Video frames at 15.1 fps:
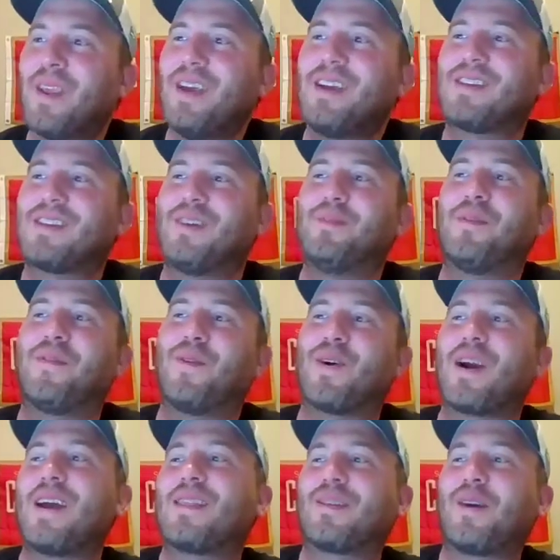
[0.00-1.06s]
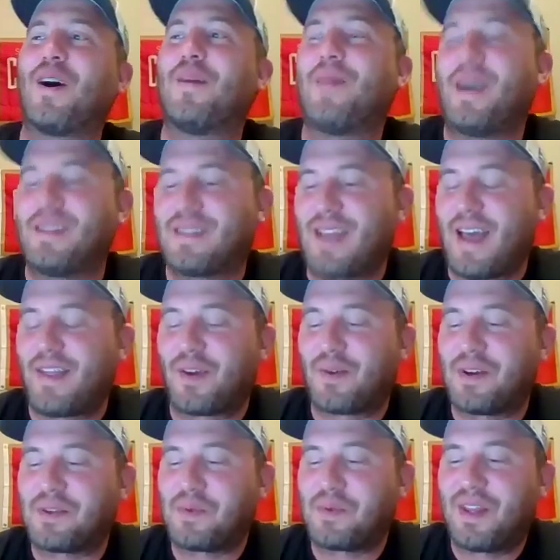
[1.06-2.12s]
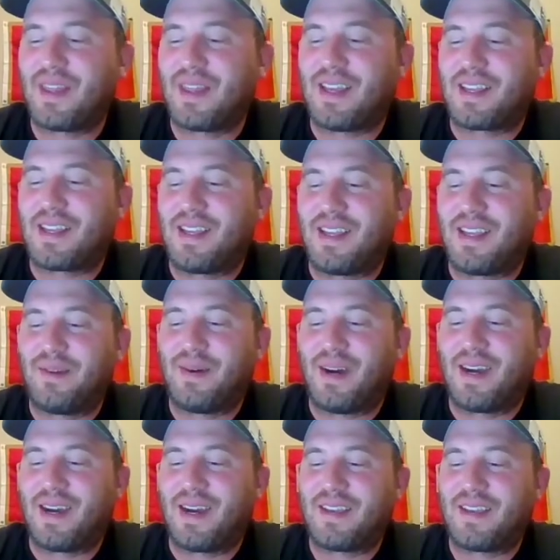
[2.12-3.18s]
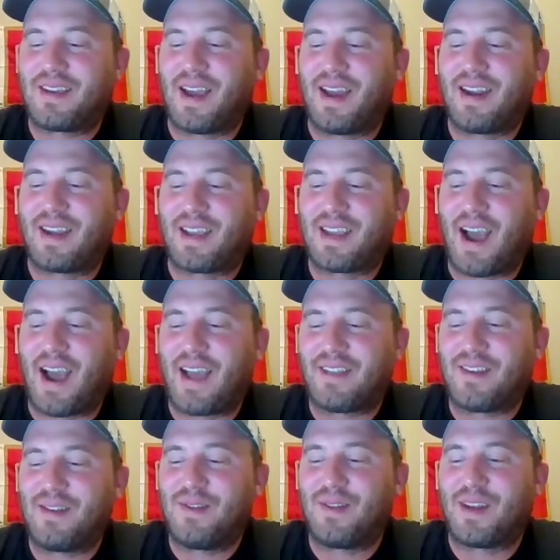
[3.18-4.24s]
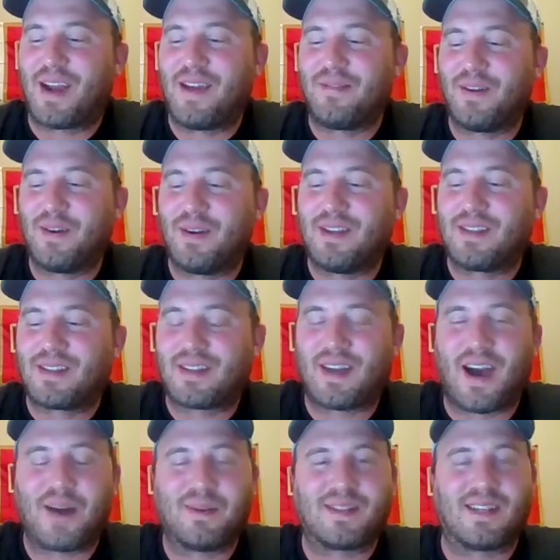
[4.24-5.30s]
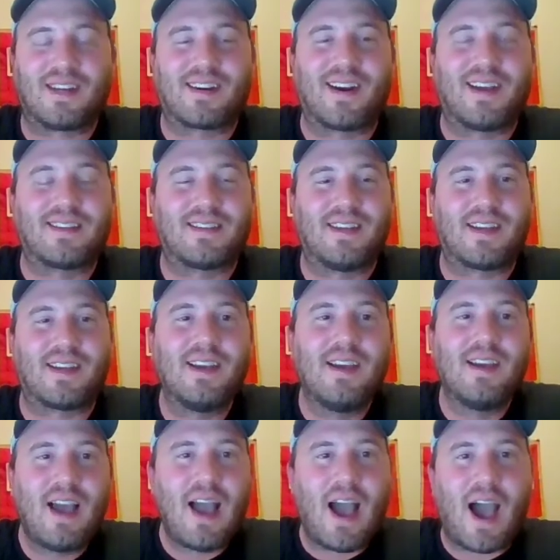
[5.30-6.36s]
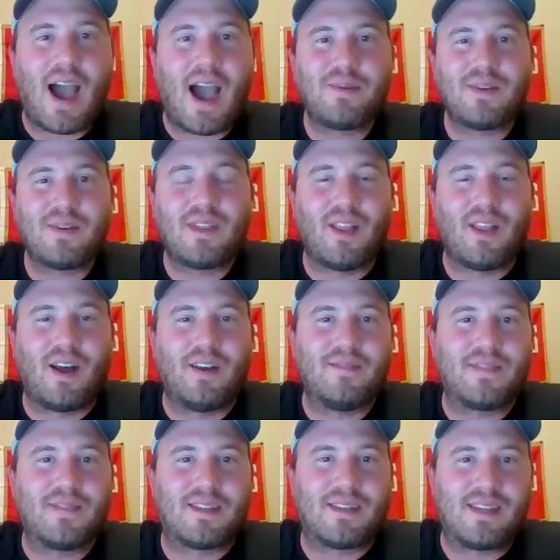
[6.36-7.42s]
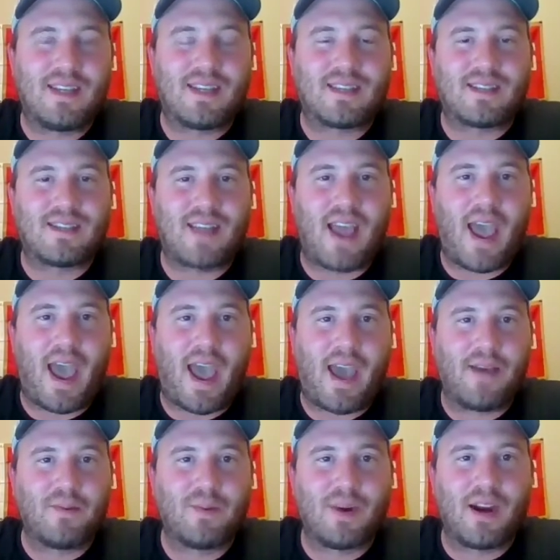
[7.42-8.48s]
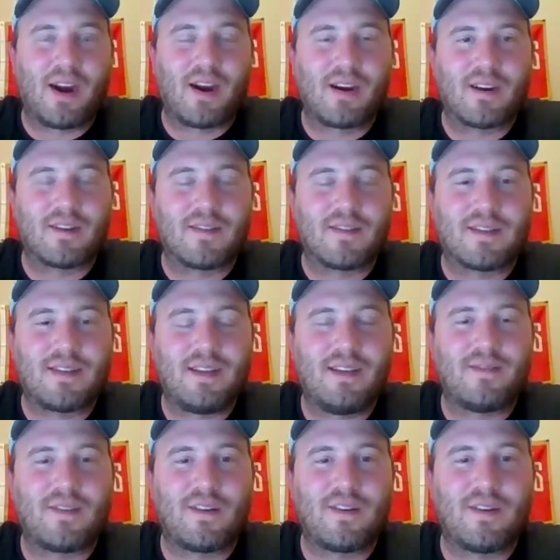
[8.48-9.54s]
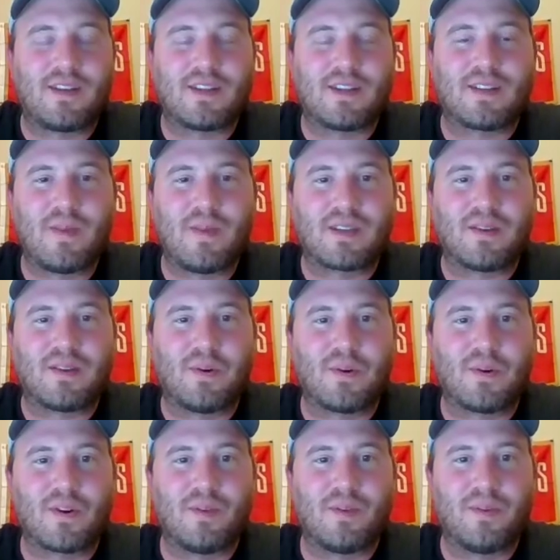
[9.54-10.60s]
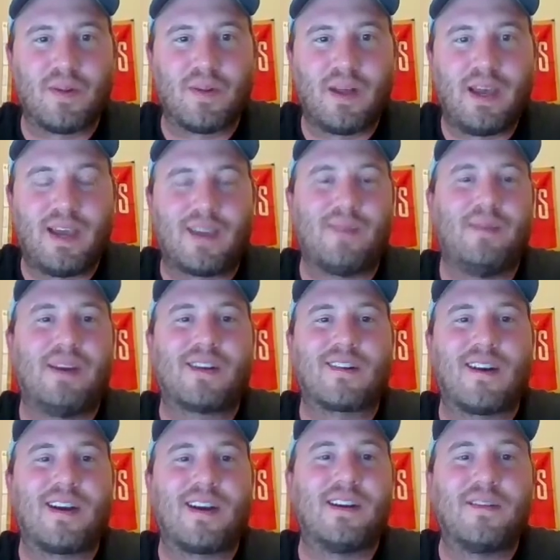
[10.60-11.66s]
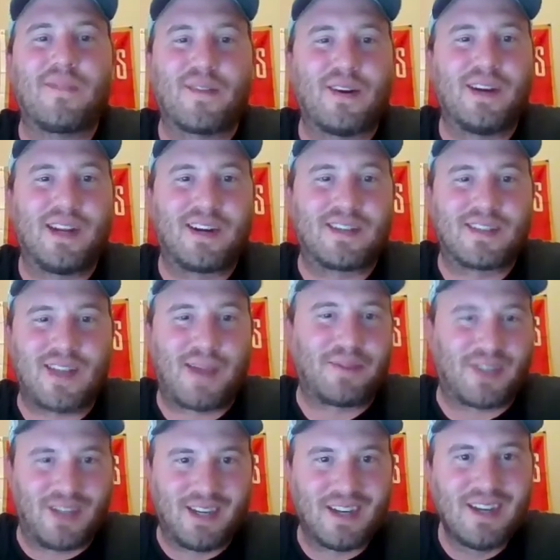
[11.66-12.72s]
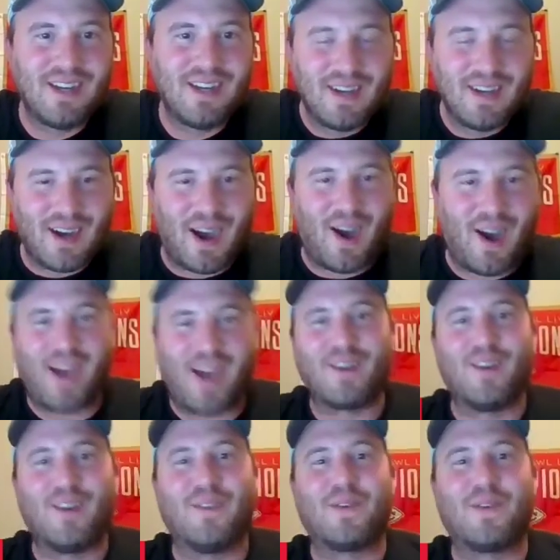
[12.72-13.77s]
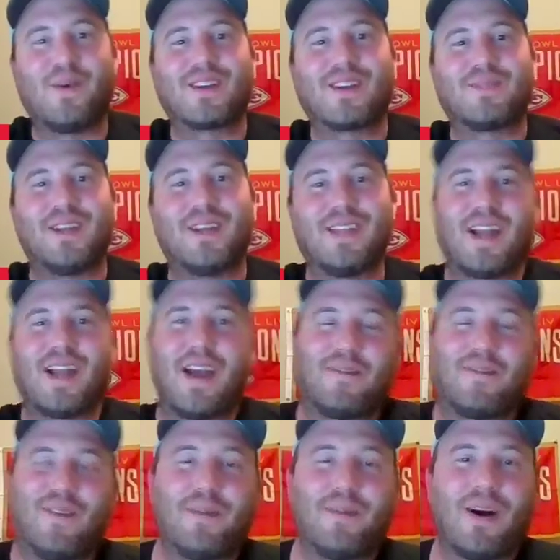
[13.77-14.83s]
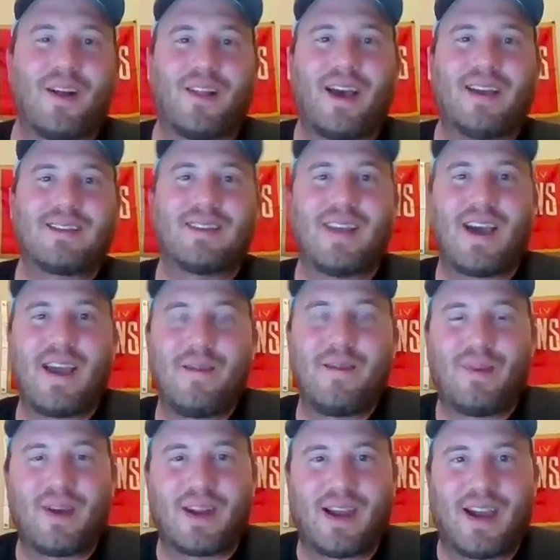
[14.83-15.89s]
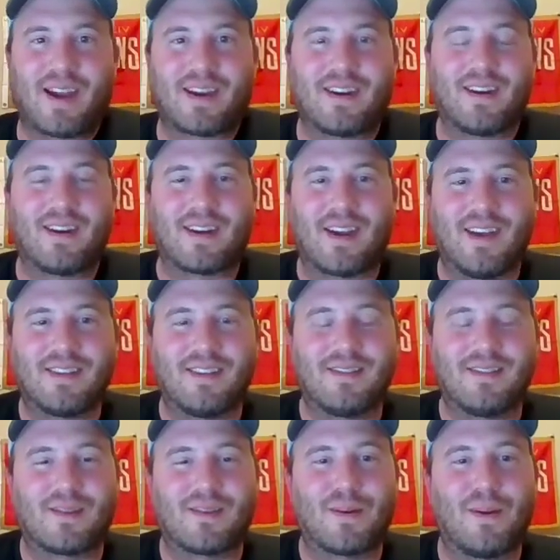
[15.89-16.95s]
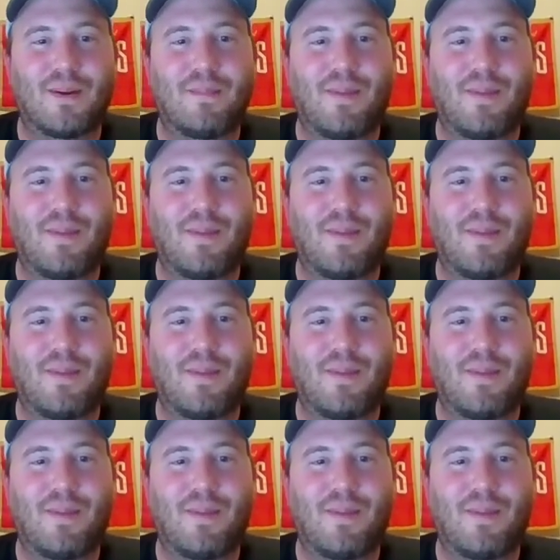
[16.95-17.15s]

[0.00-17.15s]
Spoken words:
So before I throw out my stat, there was one thing that you kind of got to that I've always thought was interesting. I would love to see a stat where a receiver that just makes a horrible play can be credited for an interception. I don't know if you watched Monday Night Football last night, but Kirk Cousins threw a